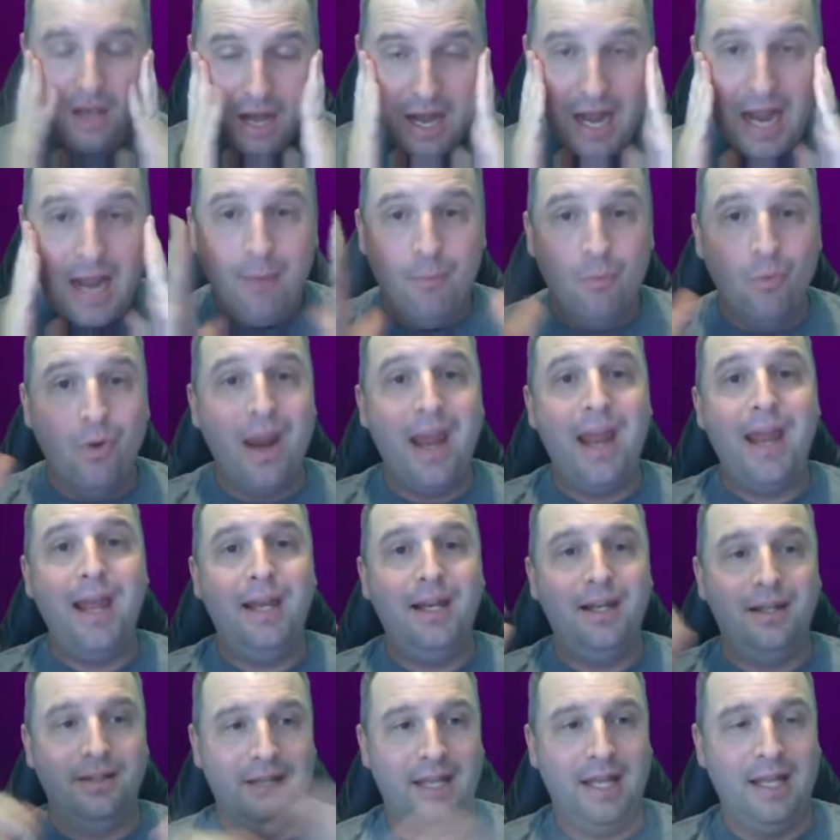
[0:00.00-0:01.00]
I'm way
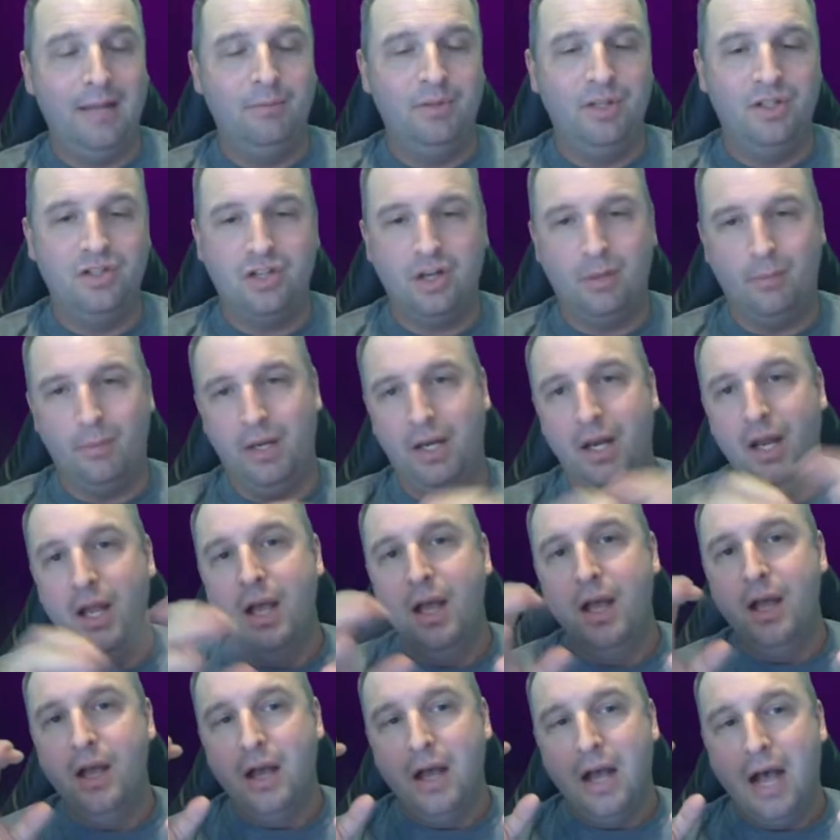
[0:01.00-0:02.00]
ahead of the game this year, but
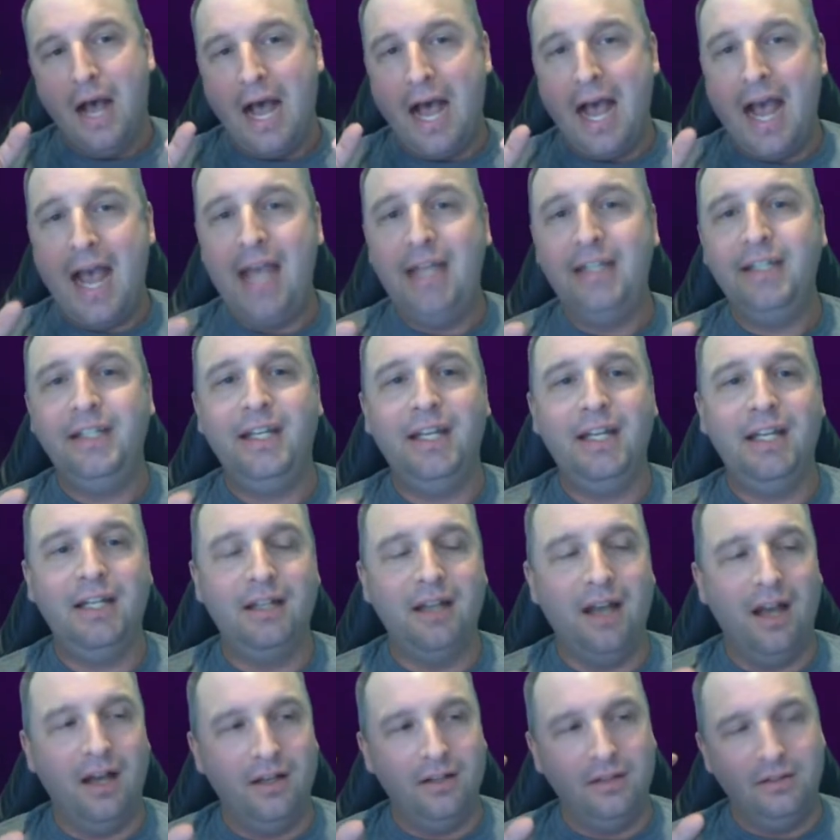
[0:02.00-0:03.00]
I
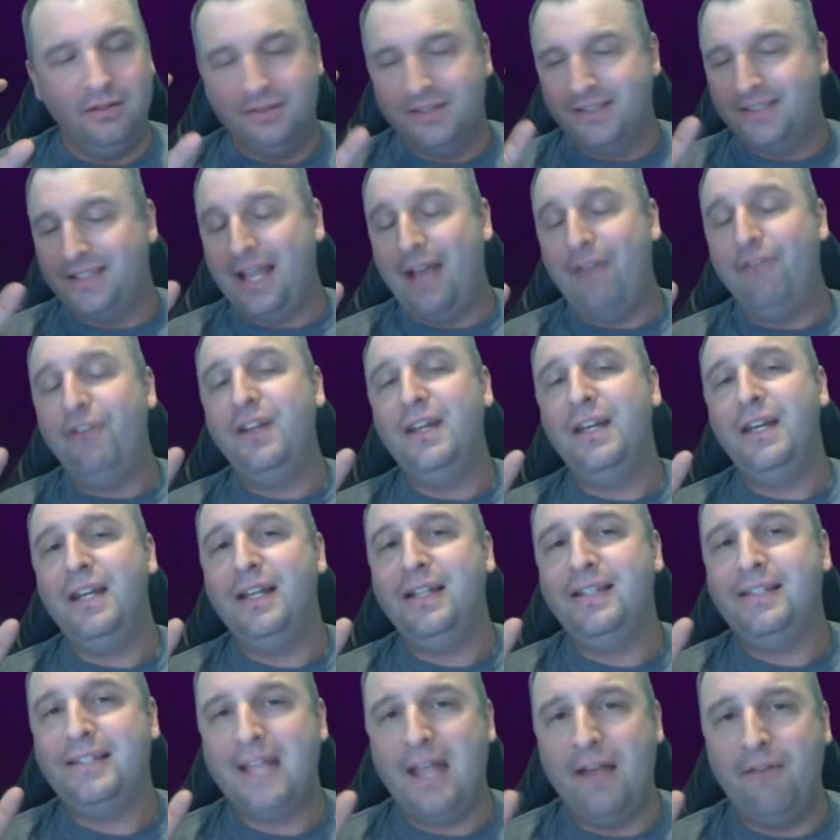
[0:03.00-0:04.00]
did
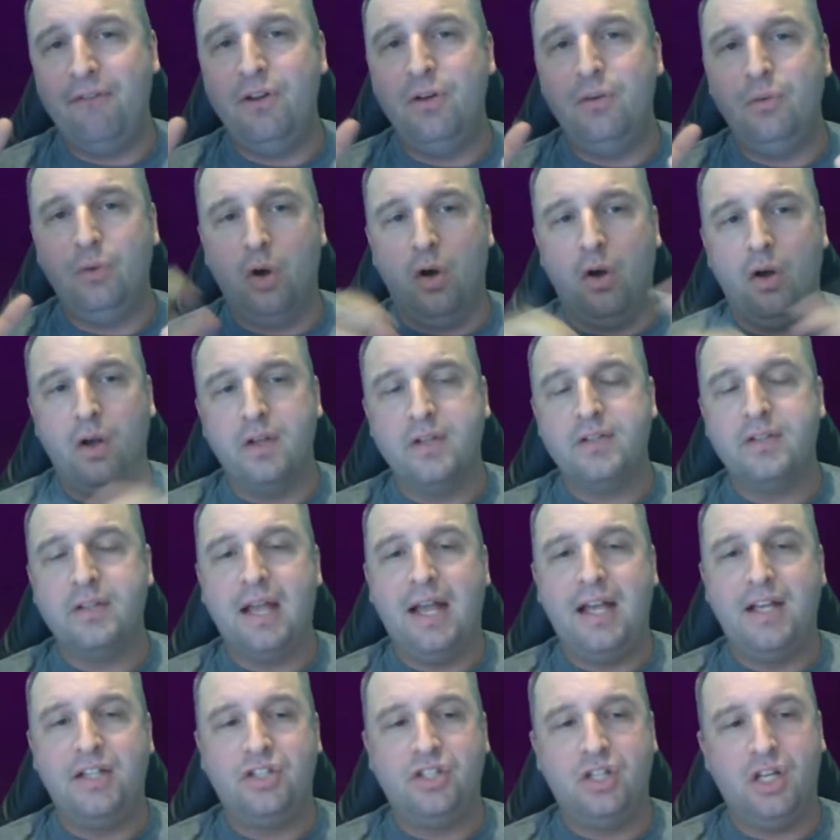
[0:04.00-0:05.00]
77 rolls
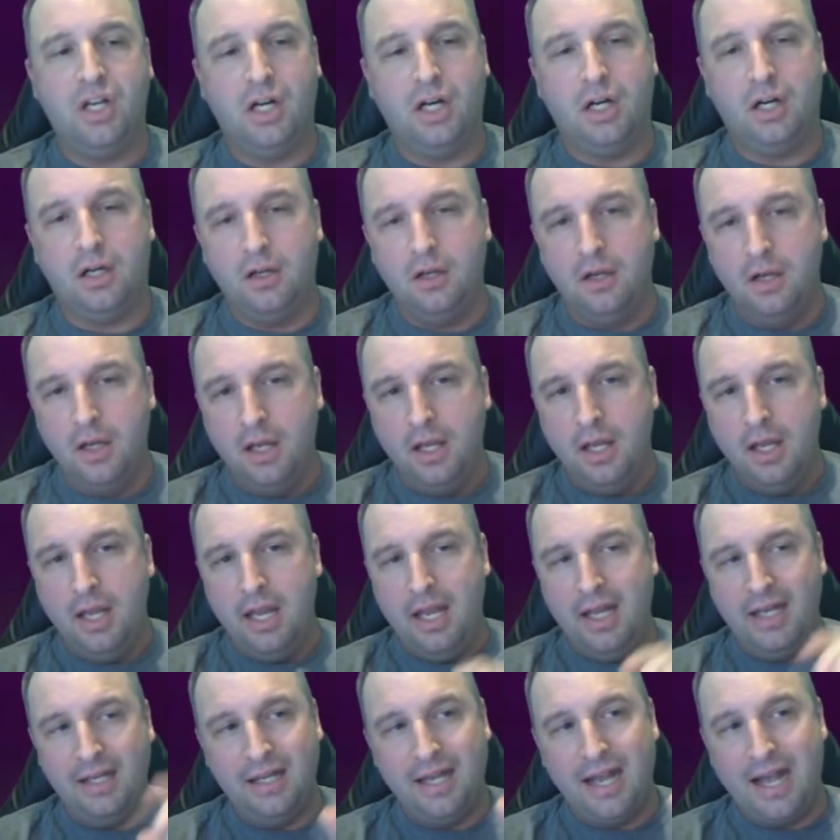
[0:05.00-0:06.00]
last year
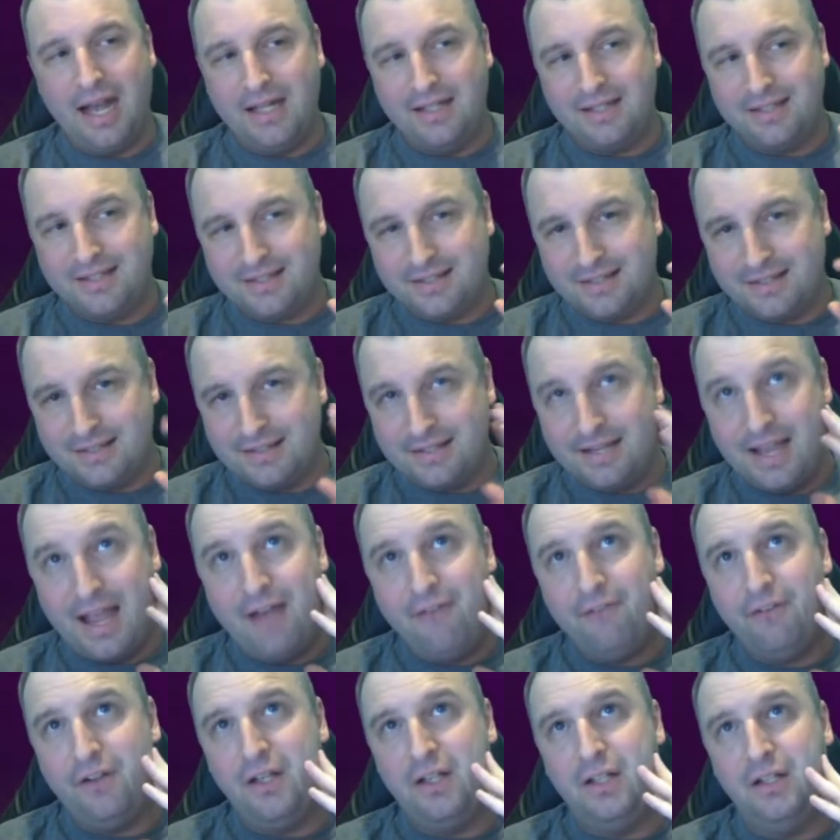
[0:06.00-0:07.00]
and got
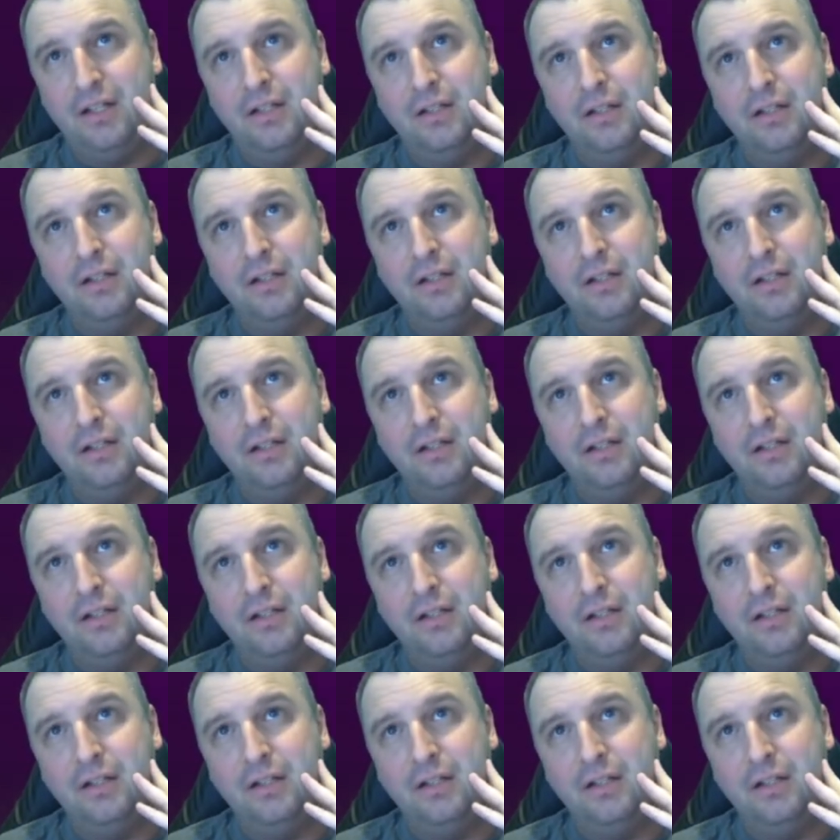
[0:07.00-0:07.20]
7.